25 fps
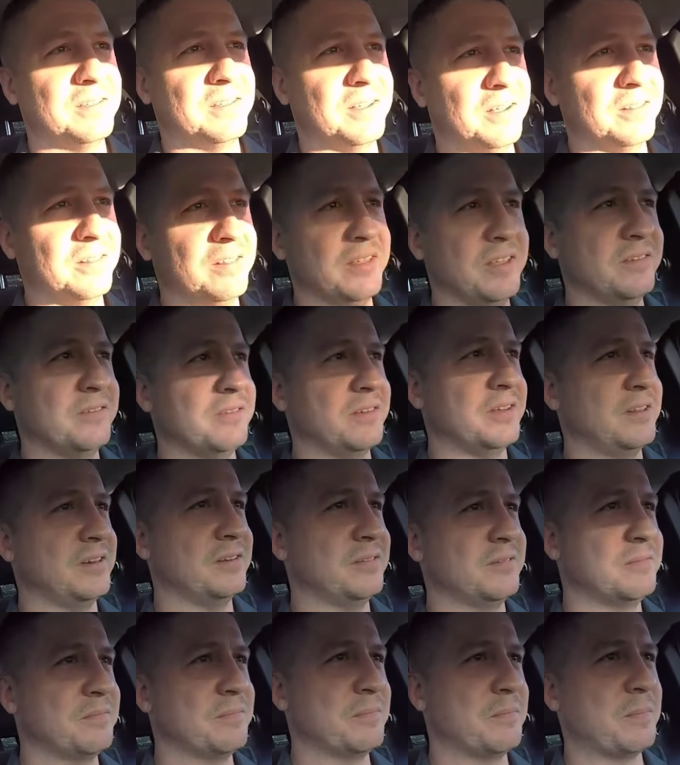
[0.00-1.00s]
living,
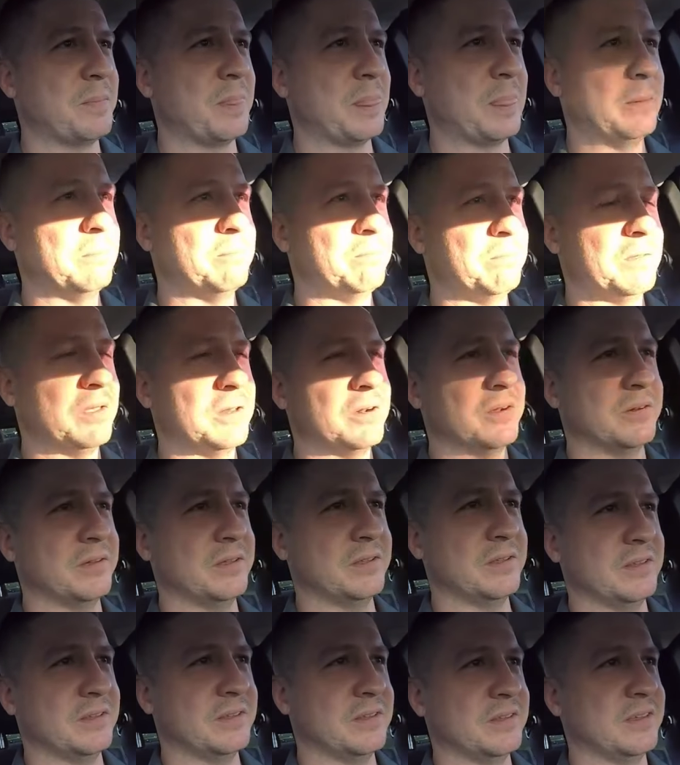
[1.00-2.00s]

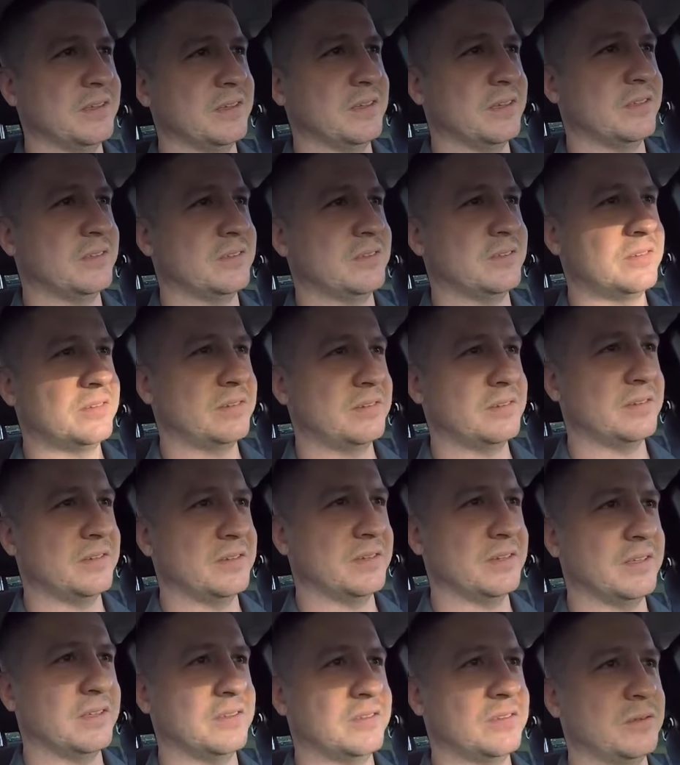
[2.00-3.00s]

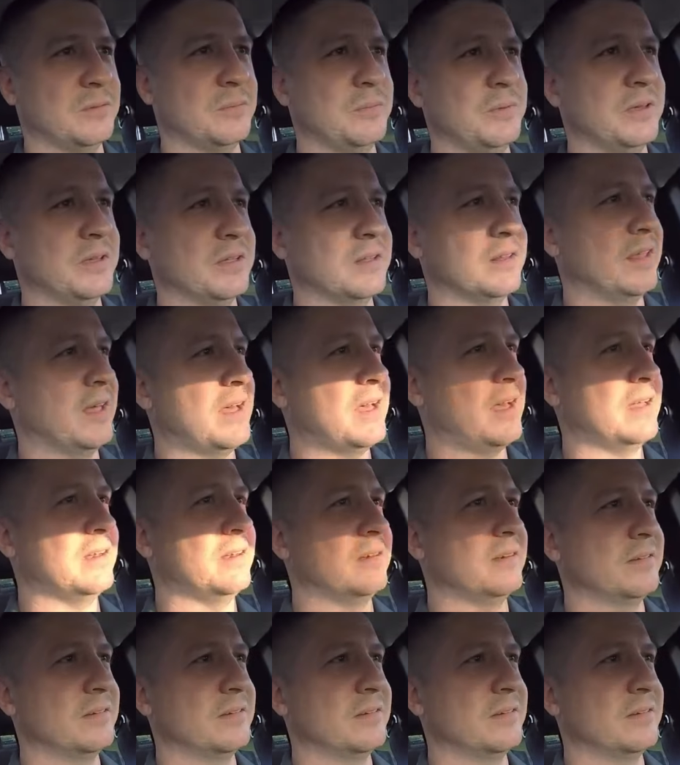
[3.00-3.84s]
it gets to be a lot.